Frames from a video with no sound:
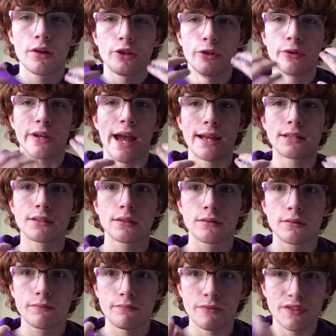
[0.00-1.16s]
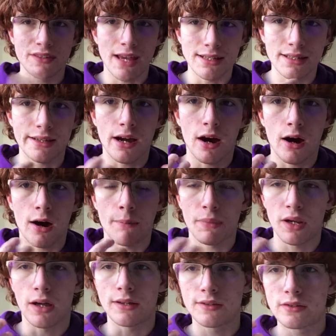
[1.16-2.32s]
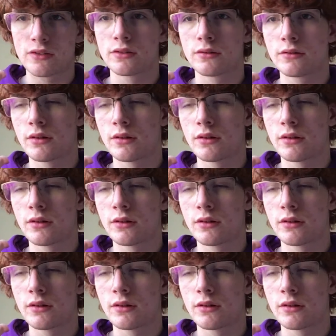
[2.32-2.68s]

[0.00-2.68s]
you get z to the r plus